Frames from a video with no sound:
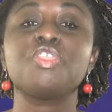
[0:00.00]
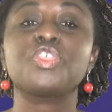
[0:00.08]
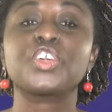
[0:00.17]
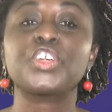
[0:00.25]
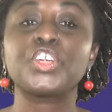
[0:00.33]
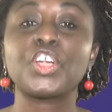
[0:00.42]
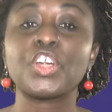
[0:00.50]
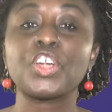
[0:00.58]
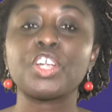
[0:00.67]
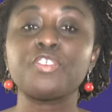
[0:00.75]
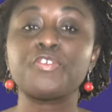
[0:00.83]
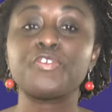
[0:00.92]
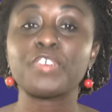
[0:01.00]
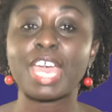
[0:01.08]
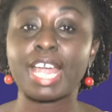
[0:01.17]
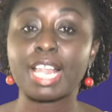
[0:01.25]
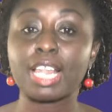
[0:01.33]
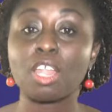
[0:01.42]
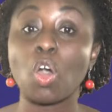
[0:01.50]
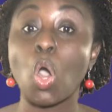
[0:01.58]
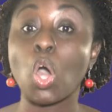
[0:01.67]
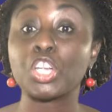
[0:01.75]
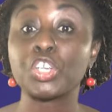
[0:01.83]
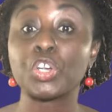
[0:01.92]
The girl fell
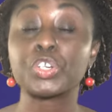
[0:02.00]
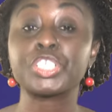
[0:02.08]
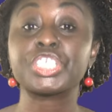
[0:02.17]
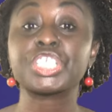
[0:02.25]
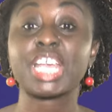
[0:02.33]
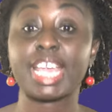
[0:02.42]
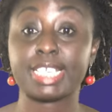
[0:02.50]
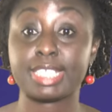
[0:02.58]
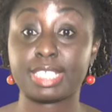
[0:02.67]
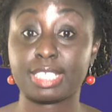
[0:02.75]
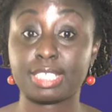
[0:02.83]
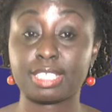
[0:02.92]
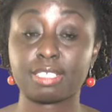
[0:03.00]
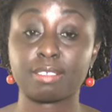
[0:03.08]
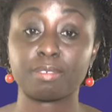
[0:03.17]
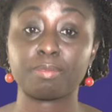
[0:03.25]
on her chest.